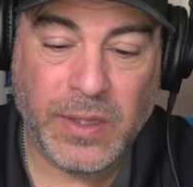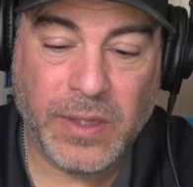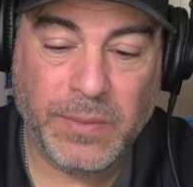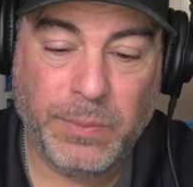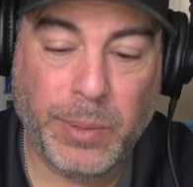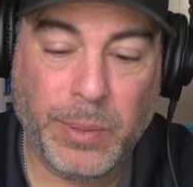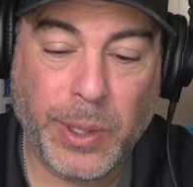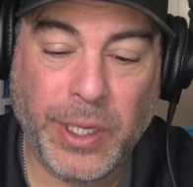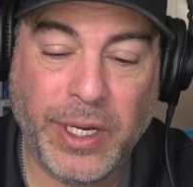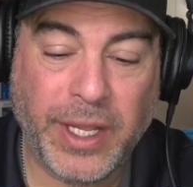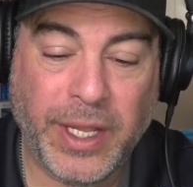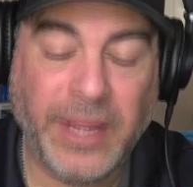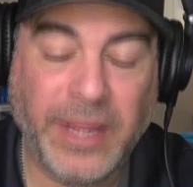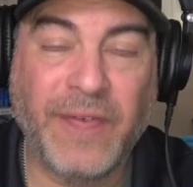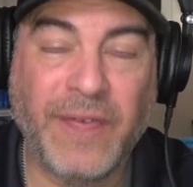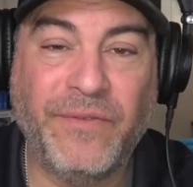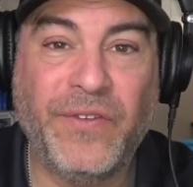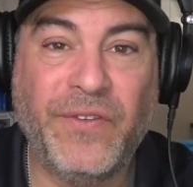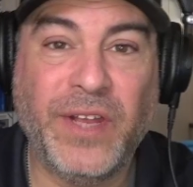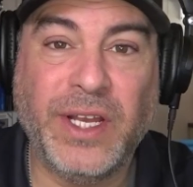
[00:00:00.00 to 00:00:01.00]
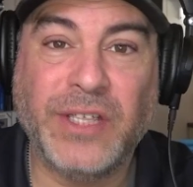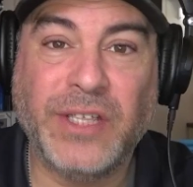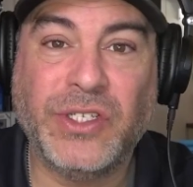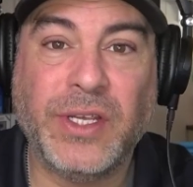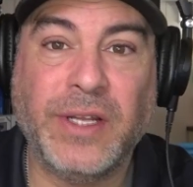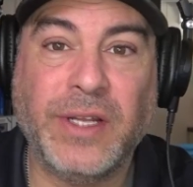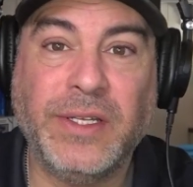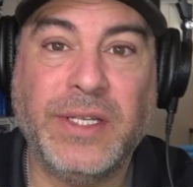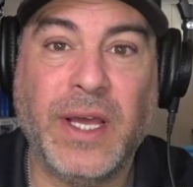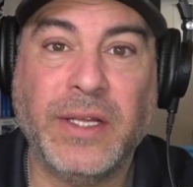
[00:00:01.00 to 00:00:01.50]
putting the
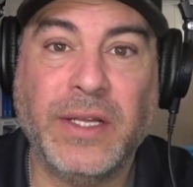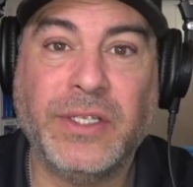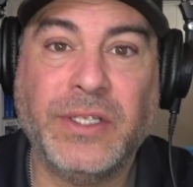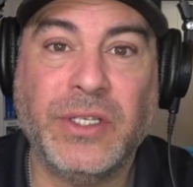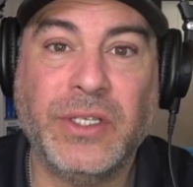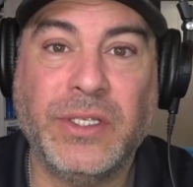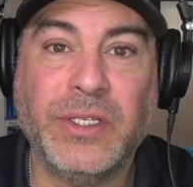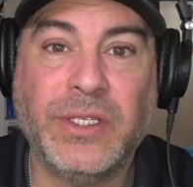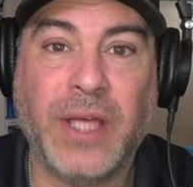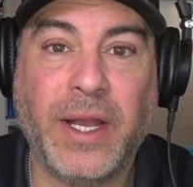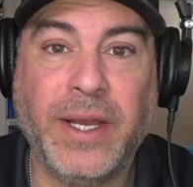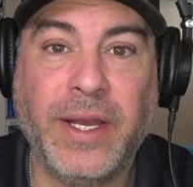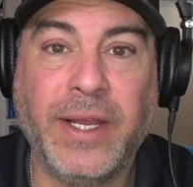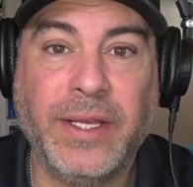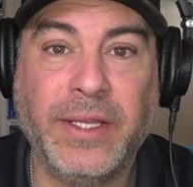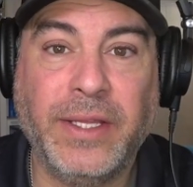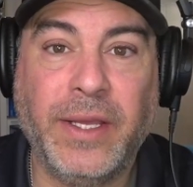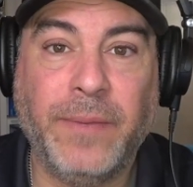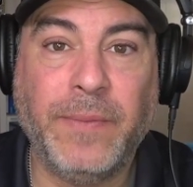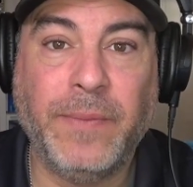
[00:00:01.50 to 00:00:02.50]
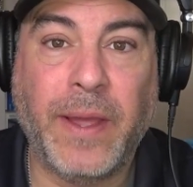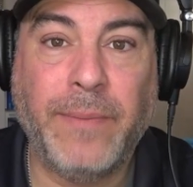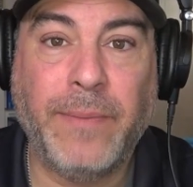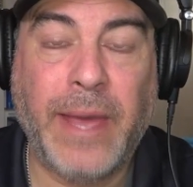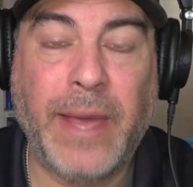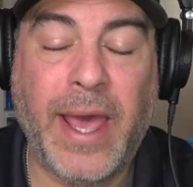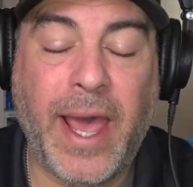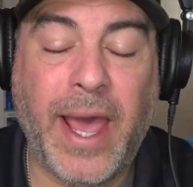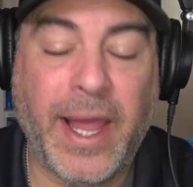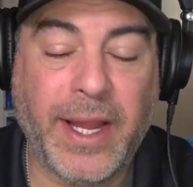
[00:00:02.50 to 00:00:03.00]
finishing touches on healing my
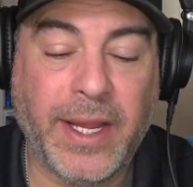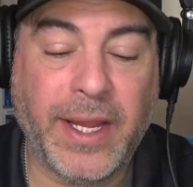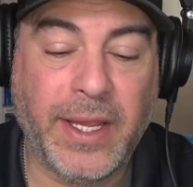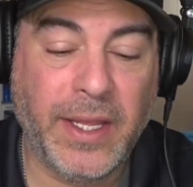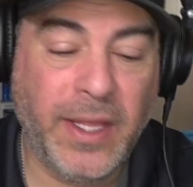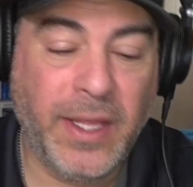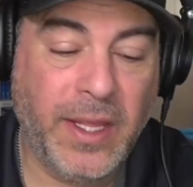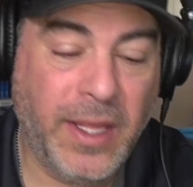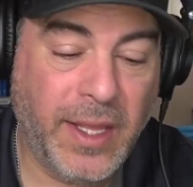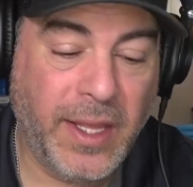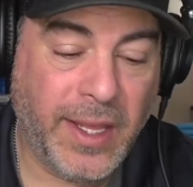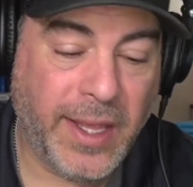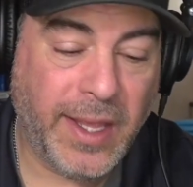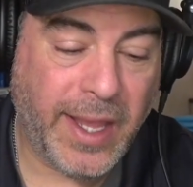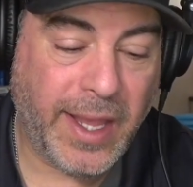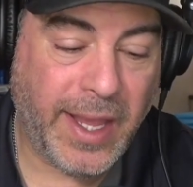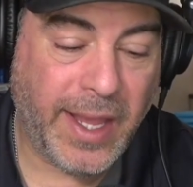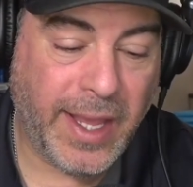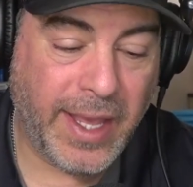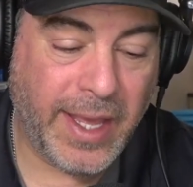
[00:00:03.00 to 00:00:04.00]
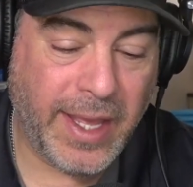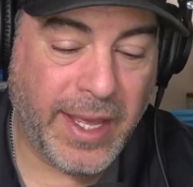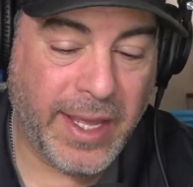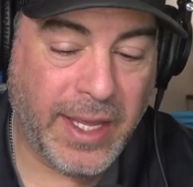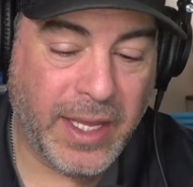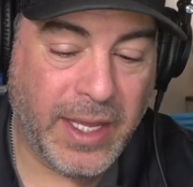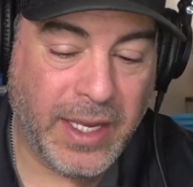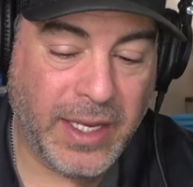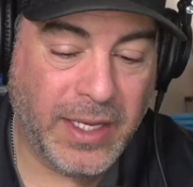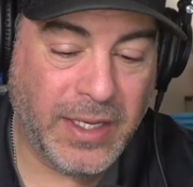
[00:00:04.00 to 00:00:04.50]
back
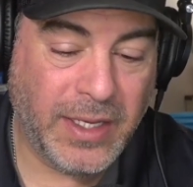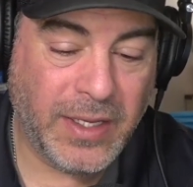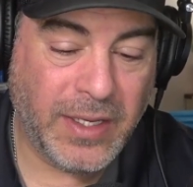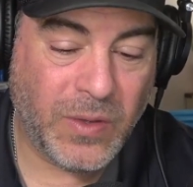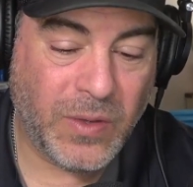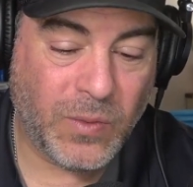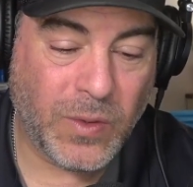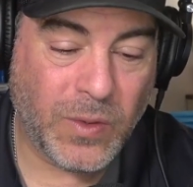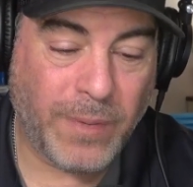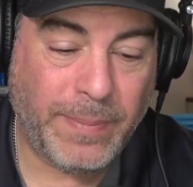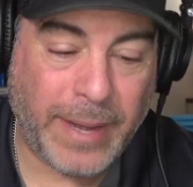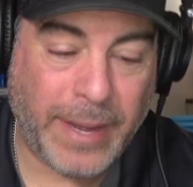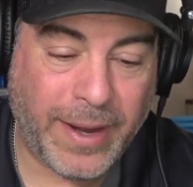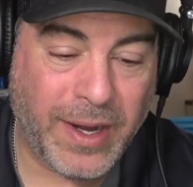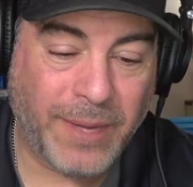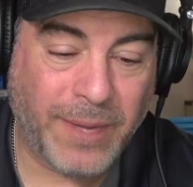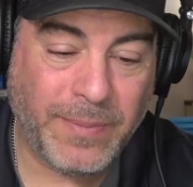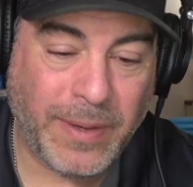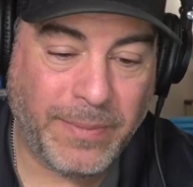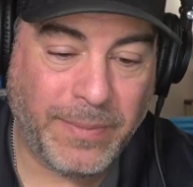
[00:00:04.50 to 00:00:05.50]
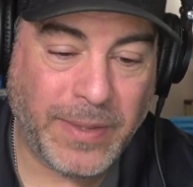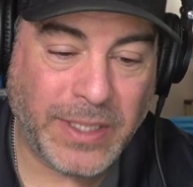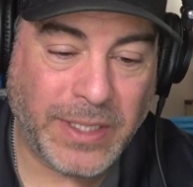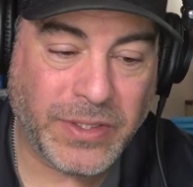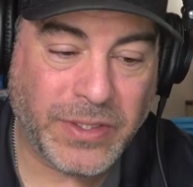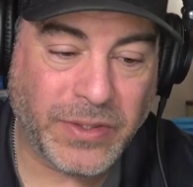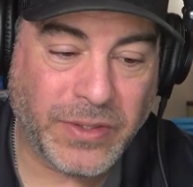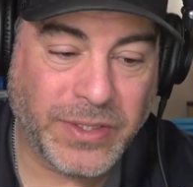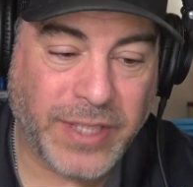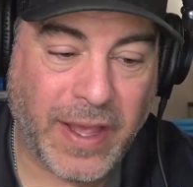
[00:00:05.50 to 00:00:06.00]
and repairing my
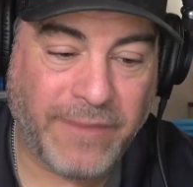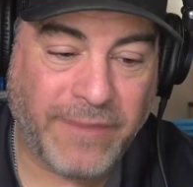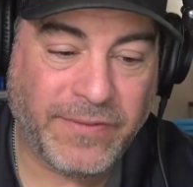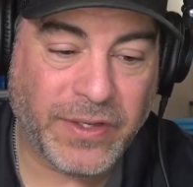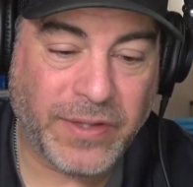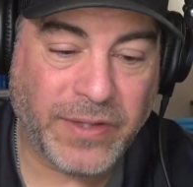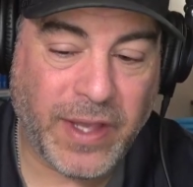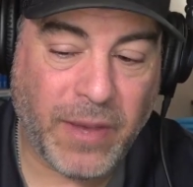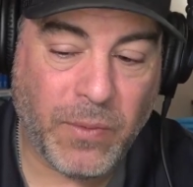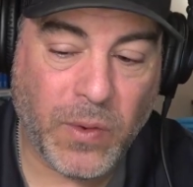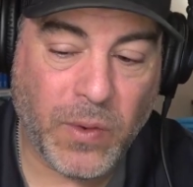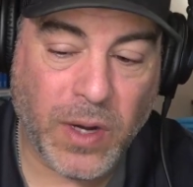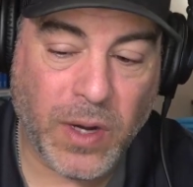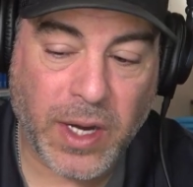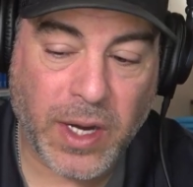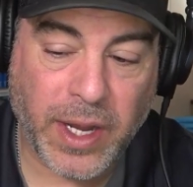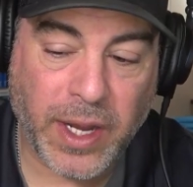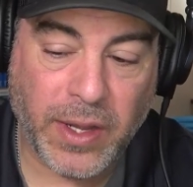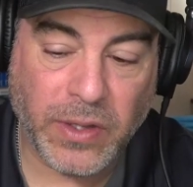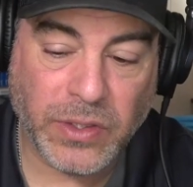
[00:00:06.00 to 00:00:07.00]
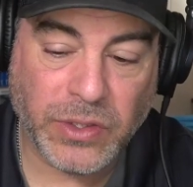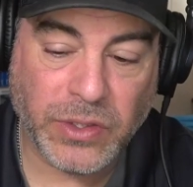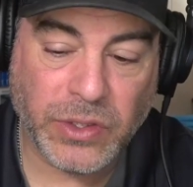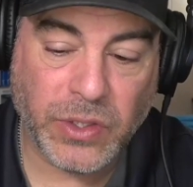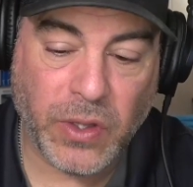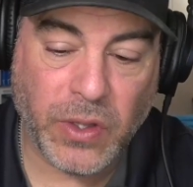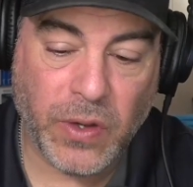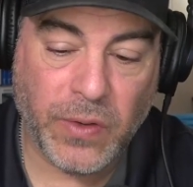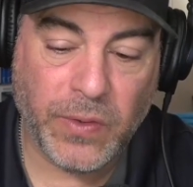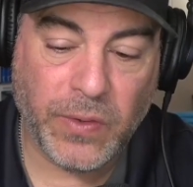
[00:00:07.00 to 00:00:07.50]
muscles after that workout.
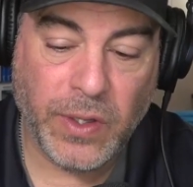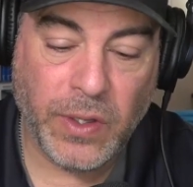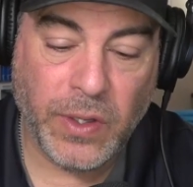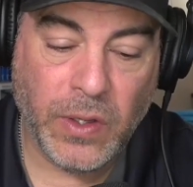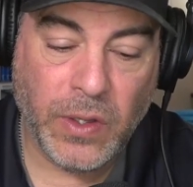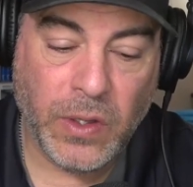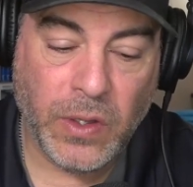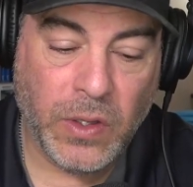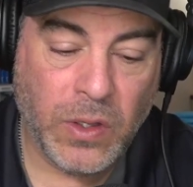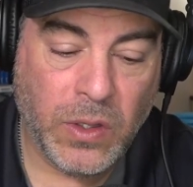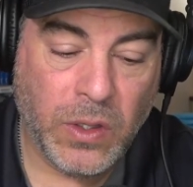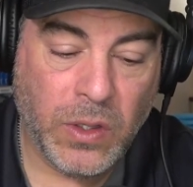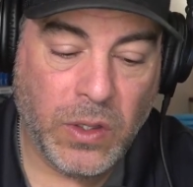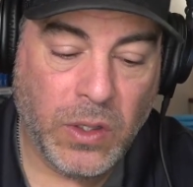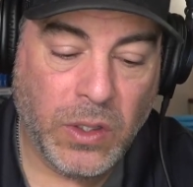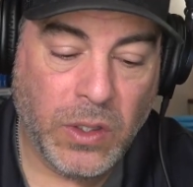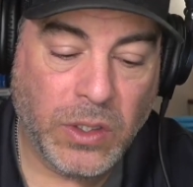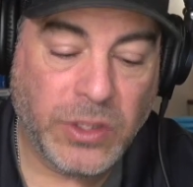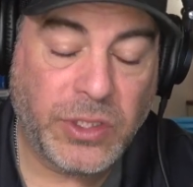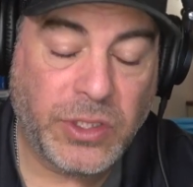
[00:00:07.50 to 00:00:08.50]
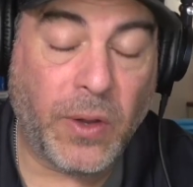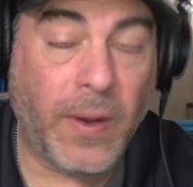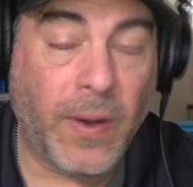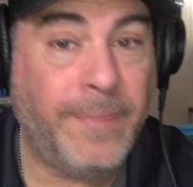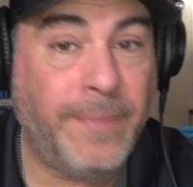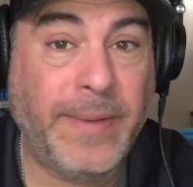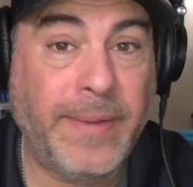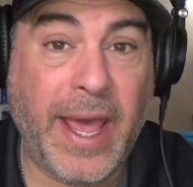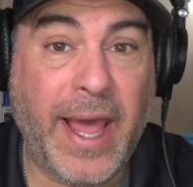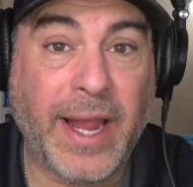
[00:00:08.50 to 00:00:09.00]
So
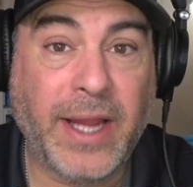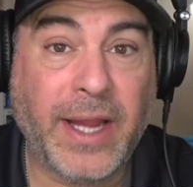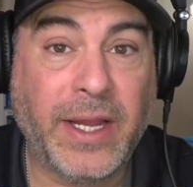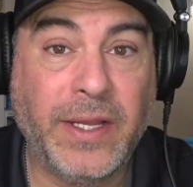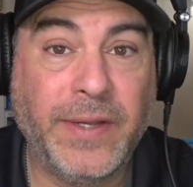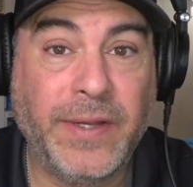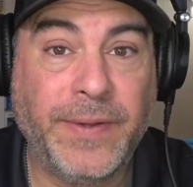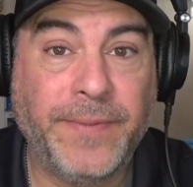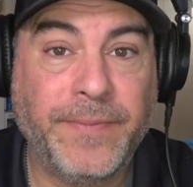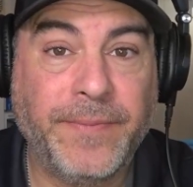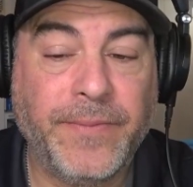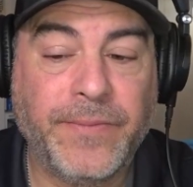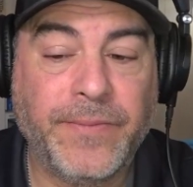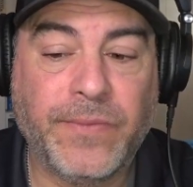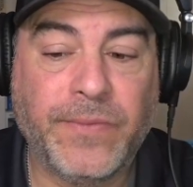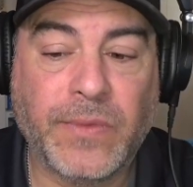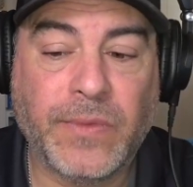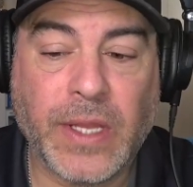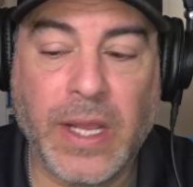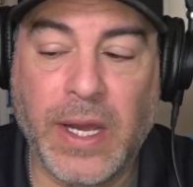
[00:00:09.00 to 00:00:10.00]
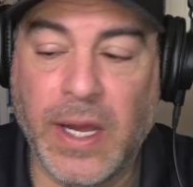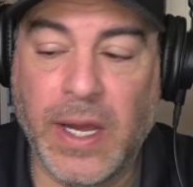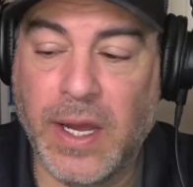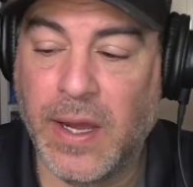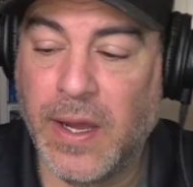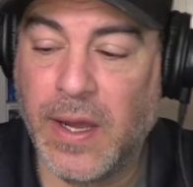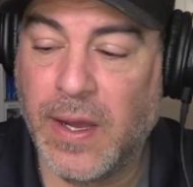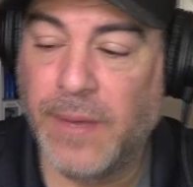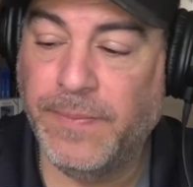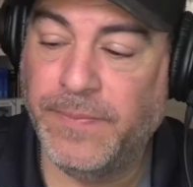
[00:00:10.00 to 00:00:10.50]
I'm back.
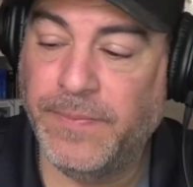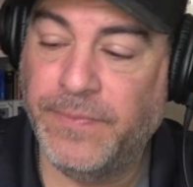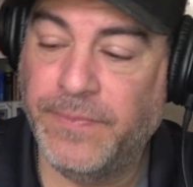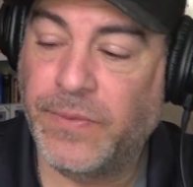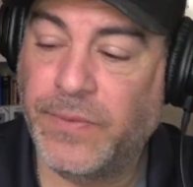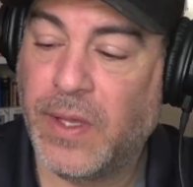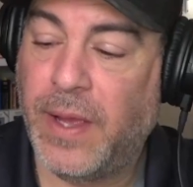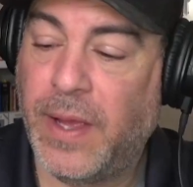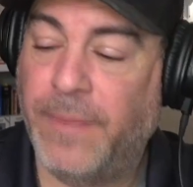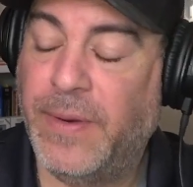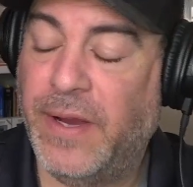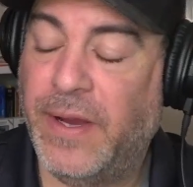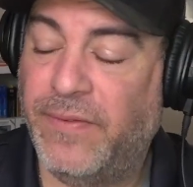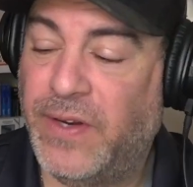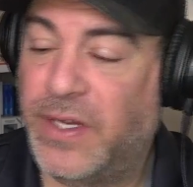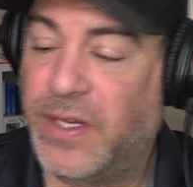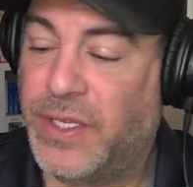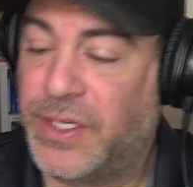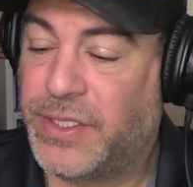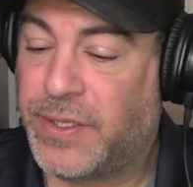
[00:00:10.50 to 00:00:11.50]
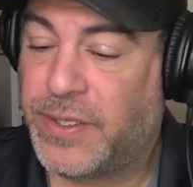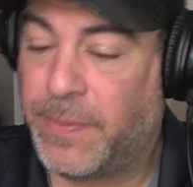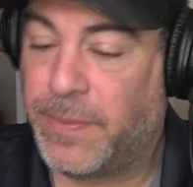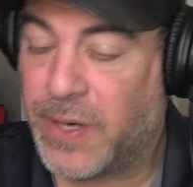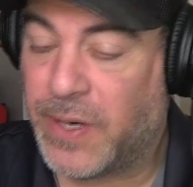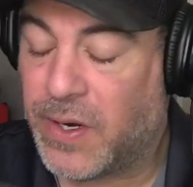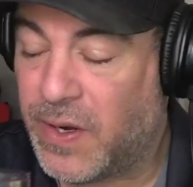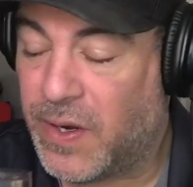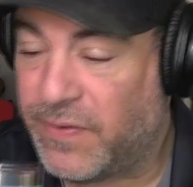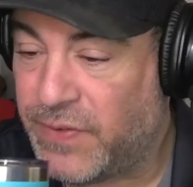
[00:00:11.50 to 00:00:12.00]
I'm gonna have another sip
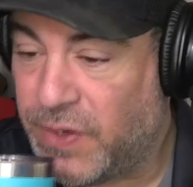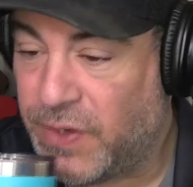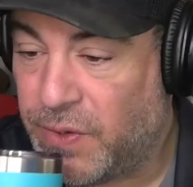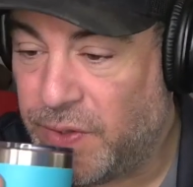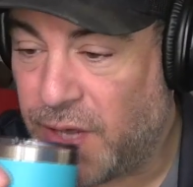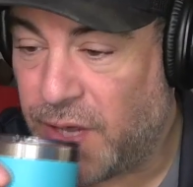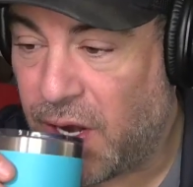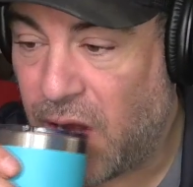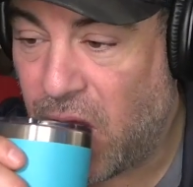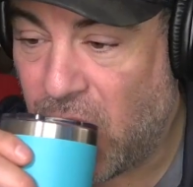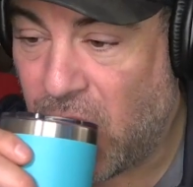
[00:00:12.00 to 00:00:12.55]
of coffee. Hold on.